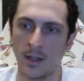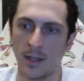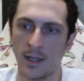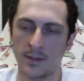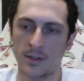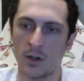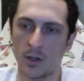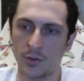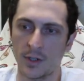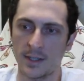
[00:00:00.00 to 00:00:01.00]
Its
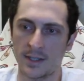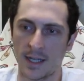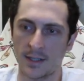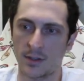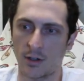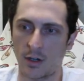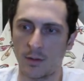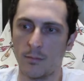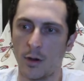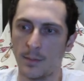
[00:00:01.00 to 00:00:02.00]
alternate sets are
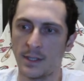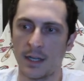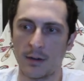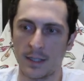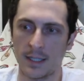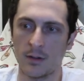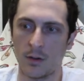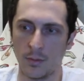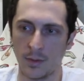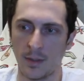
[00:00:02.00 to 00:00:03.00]
momentarily
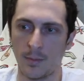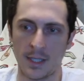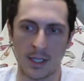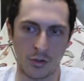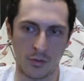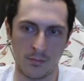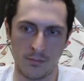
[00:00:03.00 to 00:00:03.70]
only potential.